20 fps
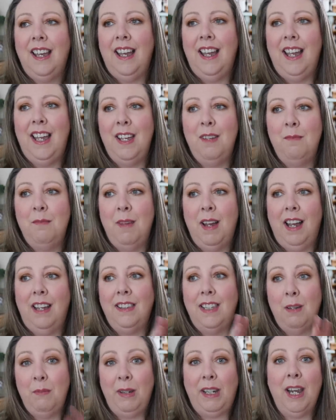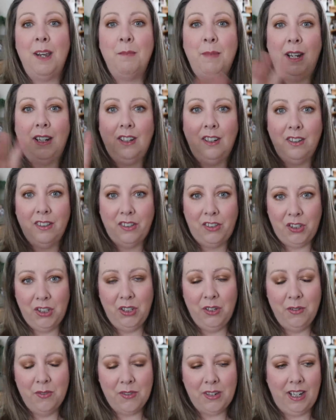And then we came back on
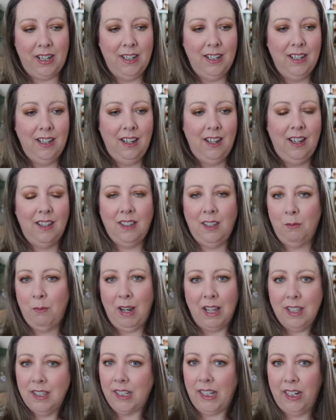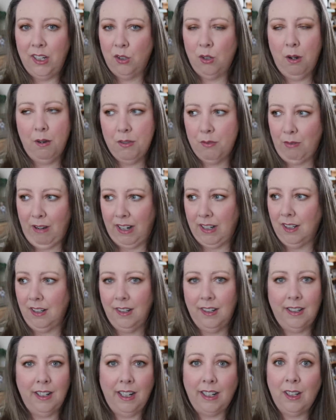Tuesday. And then Wednesday, I was wrecked and
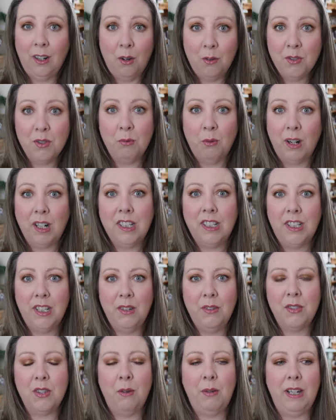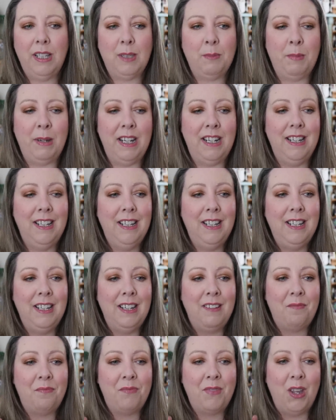I had like loads of work to do. So it's been
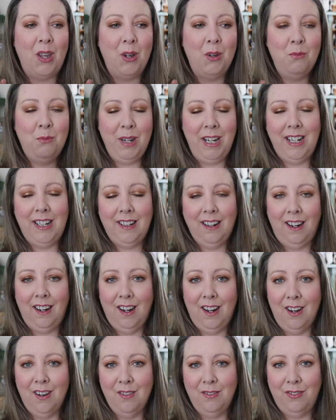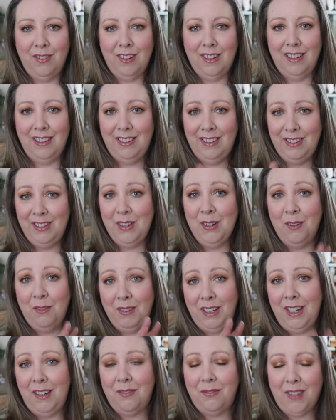a week of
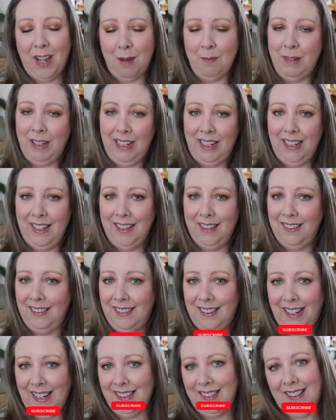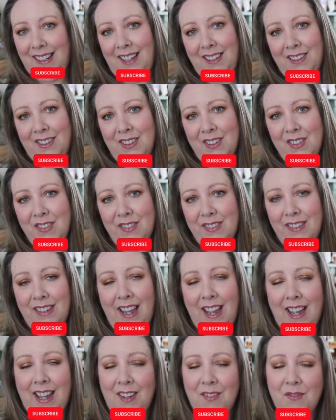lovely family get-togethers,
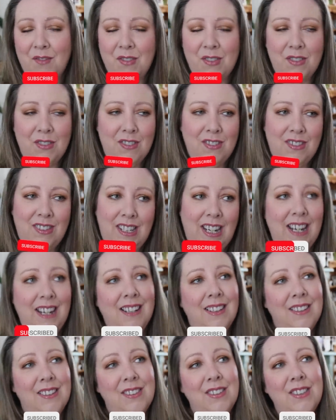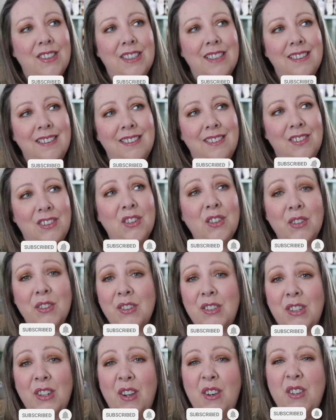laughs, tears,
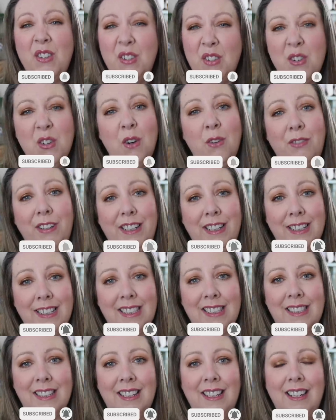just loveliness.